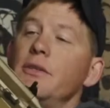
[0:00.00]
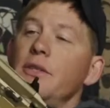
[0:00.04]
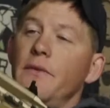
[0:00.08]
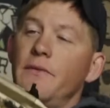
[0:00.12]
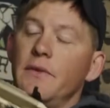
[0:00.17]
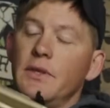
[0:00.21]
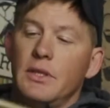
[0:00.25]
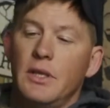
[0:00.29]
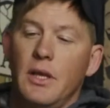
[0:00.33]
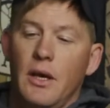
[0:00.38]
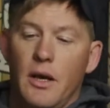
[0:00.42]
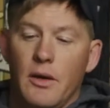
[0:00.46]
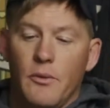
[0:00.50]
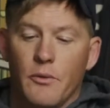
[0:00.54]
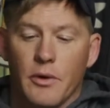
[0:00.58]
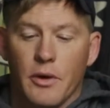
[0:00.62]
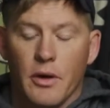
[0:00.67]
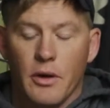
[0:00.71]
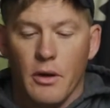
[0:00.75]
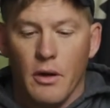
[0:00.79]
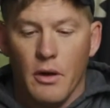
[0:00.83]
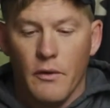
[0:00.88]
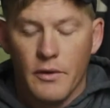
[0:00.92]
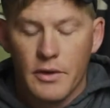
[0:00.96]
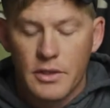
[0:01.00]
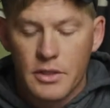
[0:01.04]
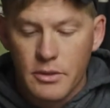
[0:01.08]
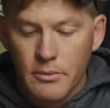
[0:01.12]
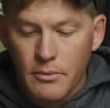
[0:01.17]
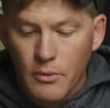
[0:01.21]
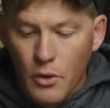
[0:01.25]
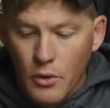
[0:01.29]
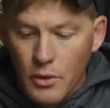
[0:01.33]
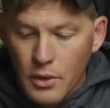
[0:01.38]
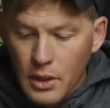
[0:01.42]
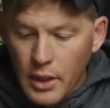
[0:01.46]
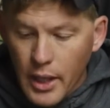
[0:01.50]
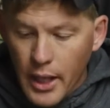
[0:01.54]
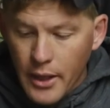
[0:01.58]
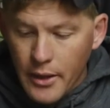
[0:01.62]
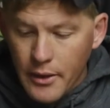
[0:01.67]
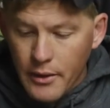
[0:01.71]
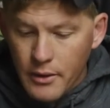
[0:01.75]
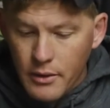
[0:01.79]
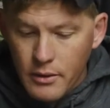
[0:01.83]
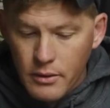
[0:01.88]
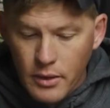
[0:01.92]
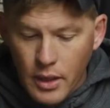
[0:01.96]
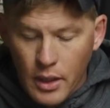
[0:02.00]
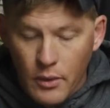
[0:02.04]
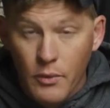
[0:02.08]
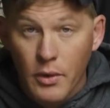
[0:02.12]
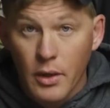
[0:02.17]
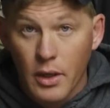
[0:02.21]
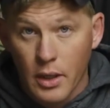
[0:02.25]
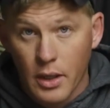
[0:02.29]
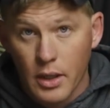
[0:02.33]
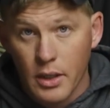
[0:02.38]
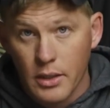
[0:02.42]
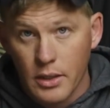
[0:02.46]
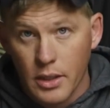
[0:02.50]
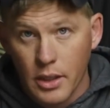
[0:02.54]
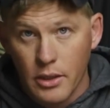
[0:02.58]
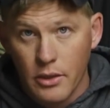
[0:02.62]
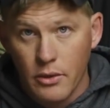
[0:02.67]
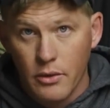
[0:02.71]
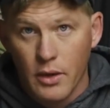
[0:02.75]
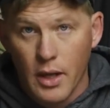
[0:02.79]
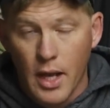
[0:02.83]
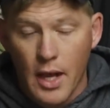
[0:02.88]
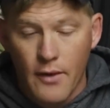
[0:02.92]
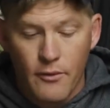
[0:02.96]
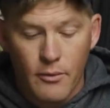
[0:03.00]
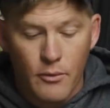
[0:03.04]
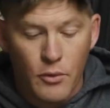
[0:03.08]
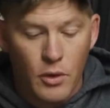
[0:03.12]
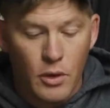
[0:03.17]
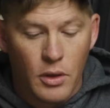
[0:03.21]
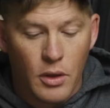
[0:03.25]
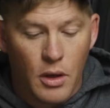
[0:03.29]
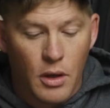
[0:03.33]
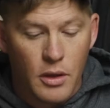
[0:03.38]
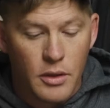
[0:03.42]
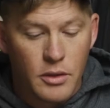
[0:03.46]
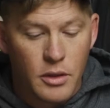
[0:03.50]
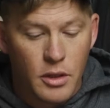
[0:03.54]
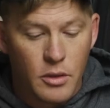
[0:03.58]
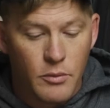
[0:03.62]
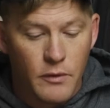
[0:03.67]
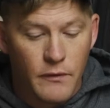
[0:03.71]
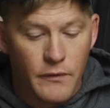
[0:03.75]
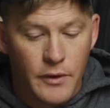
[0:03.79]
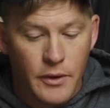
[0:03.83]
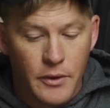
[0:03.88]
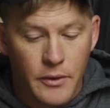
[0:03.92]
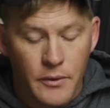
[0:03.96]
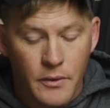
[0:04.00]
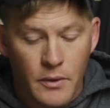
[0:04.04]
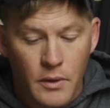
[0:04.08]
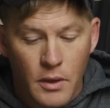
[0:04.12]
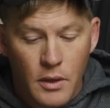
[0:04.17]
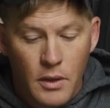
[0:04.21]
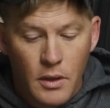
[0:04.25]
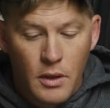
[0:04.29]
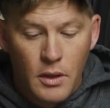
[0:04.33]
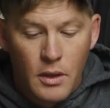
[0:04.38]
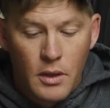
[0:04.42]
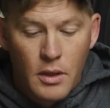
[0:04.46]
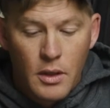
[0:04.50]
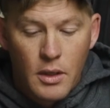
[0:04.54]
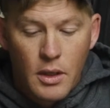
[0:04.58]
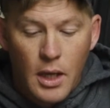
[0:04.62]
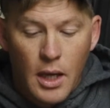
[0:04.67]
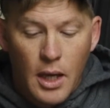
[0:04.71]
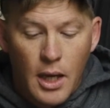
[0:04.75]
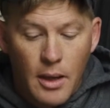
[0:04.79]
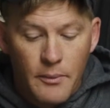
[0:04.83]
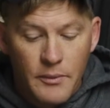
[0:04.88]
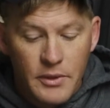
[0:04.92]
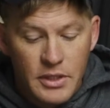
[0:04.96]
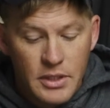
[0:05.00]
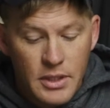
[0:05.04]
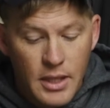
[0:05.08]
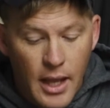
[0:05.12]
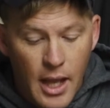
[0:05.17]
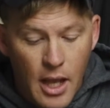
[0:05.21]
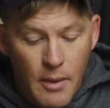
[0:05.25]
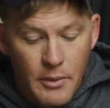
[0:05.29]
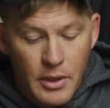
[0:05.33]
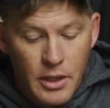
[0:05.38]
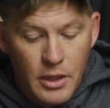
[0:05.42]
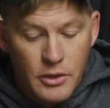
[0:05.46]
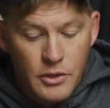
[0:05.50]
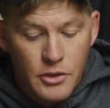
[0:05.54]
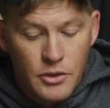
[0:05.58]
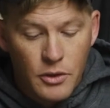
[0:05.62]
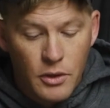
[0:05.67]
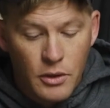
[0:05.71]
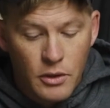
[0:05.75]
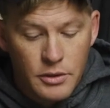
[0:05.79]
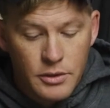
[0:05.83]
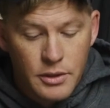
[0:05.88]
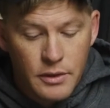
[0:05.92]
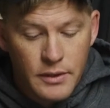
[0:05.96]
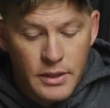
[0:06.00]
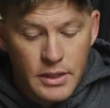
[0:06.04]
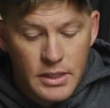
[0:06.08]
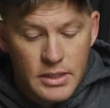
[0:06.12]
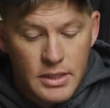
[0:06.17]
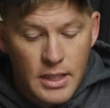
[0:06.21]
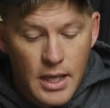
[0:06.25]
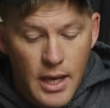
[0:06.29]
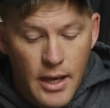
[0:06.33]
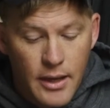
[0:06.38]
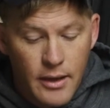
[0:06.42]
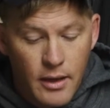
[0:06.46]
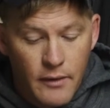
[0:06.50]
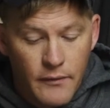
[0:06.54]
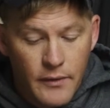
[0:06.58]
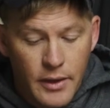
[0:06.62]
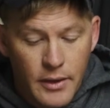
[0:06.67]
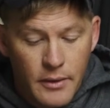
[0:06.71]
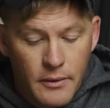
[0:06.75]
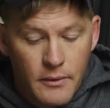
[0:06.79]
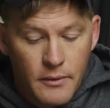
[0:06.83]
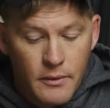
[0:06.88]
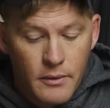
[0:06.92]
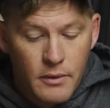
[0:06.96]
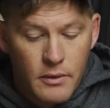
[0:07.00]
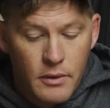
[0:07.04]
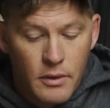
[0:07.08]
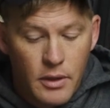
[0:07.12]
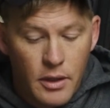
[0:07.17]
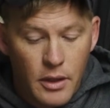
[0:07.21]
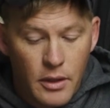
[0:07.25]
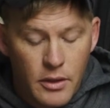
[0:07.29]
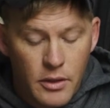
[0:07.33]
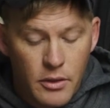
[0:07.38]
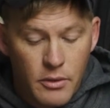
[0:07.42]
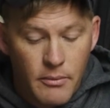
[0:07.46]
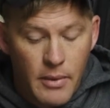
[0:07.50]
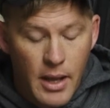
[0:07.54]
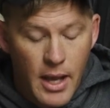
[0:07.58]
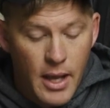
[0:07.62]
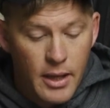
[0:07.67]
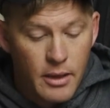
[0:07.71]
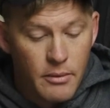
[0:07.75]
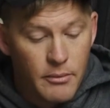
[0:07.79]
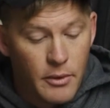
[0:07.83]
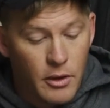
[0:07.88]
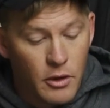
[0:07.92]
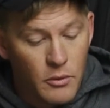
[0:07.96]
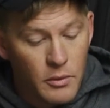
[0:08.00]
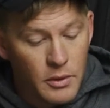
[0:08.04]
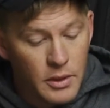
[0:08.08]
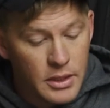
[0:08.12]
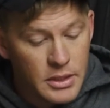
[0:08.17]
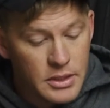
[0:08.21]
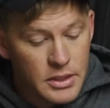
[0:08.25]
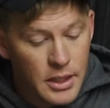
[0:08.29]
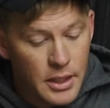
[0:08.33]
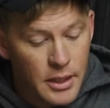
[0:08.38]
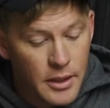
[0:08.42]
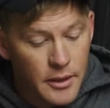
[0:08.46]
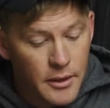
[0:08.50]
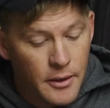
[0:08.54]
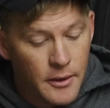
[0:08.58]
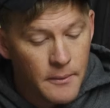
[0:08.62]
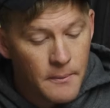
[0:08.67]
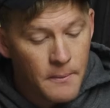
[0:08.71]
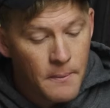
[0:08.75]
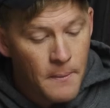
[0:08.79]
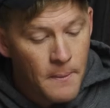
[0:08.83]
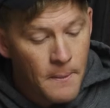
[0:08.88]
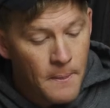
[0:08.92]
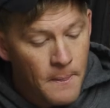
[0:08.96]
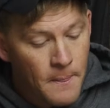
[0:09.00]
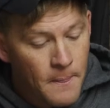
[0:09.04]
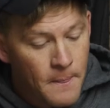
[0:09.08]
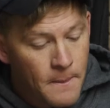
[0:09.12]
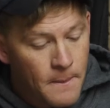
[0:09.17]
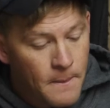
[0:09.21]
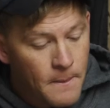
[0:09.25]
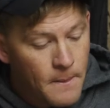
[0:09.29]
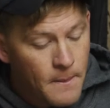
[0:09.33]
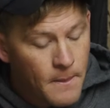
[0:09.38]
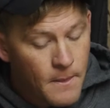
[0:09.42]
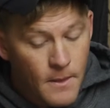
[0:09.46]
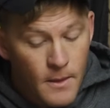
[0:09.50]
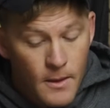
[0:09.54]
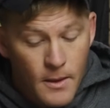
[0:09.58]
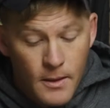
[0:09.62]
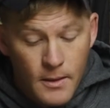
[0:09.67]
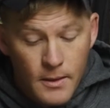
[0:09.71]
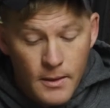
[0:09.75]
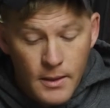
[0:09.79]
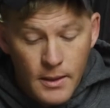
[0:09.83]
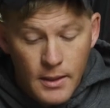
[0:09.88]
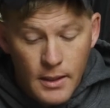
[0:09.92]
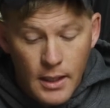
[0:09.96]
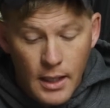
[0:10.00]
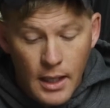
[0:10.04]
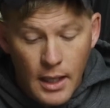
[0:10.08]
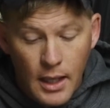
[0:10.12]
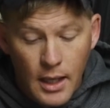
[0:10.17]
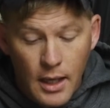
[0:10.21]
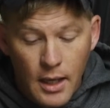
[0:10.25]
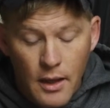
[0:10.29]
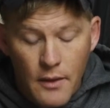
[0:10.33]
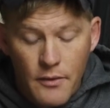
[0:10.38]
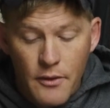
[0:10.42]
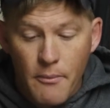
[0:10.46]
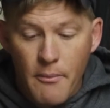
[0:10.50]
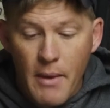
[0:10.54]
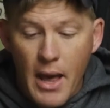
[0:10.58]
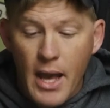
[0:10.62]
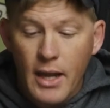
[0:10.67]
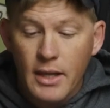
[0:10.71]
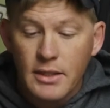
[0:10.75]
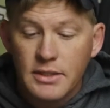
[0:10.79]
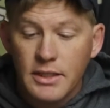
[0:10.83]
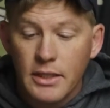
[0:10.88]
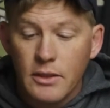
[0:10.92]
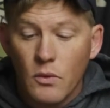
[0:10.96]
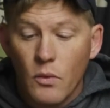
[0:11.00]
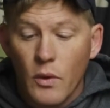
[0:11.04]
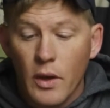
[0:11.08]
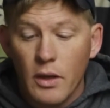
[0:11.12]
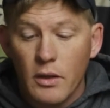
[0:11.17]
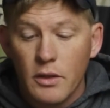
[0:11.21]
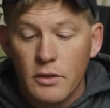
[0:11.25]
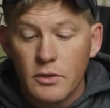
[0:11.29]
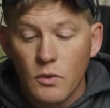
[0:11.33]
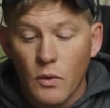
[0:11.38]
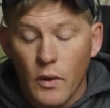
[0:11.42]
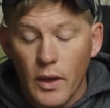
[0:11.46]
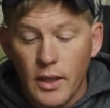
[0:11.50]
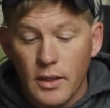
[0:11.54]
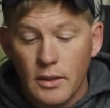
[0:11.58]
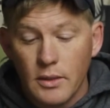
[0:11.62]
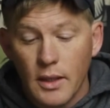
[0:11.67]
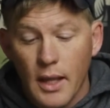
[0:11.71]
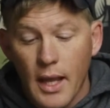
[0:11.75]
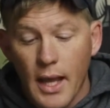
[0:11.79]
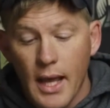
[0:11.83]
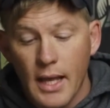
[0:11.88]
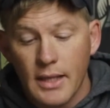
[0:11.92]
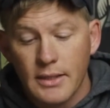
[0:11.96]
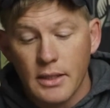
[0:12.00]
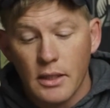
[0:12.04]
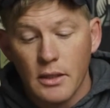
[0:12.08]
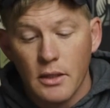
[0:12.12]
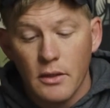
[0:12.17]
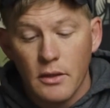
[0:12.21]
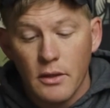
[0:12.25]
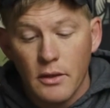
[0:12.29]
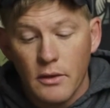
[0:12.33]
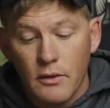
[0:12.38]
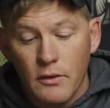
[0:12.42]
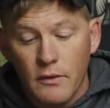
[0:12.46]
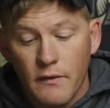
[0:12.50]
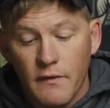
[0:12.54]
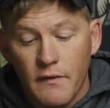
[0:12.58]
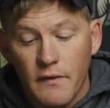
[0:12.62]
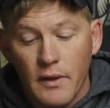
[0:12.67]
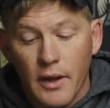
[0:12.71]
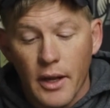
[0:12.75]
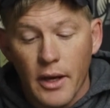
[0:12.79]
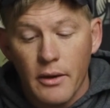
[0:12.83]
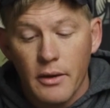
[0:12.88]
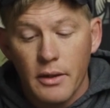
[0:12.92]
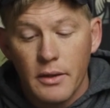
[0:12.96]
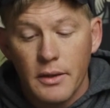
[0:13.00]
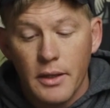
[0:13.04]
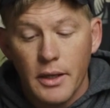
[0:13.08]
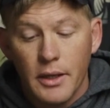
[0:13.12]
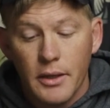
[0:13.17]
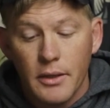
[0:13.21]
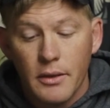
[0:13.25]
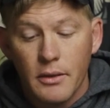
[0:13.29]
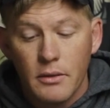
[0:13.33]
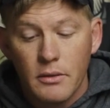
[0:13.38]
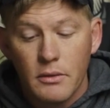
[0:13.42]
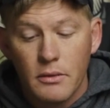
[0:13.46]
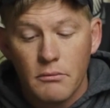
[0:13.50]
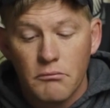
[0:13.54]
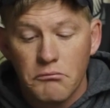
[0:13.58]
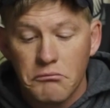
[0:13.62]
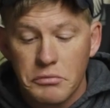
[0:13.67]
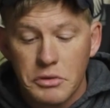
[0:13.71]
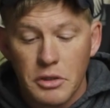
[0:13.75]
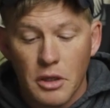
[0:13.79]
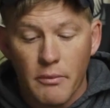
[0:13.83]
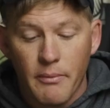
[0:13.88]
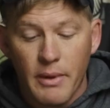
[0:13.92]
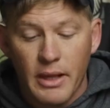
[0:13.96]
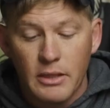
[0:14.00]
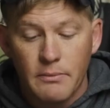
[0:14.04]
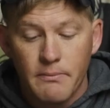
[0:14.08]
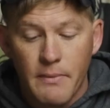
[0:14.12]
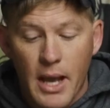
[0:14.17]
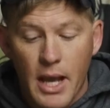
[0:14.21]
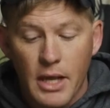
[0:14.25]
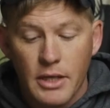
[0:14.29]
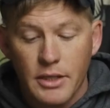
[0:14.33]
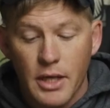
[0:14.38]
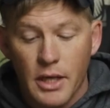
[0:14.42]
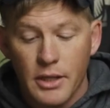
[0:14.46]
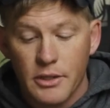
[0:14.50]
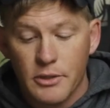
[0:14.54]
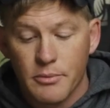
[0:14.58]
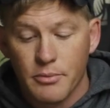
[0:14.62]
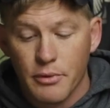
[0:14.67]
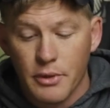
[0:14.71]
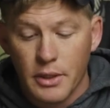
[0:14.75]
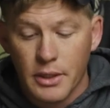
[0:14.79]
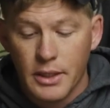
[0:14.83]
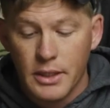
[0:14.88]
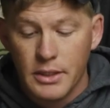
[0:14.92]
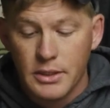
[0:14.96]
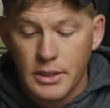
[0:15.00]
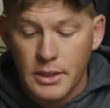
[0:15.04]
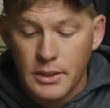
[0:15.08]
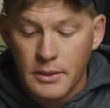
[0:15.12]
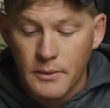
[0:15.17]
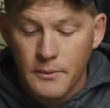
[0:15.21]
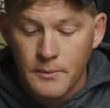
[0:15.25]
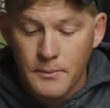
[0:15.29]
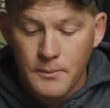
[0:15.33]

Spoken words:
of this gun. We're going to go over it some more later, and we're going to continue and have a more long-term review. These are the ambi controls on this side of it. Your mag and bolt release here. The magazine well as well has a little flare in there, so it makes mag changes pretty easy.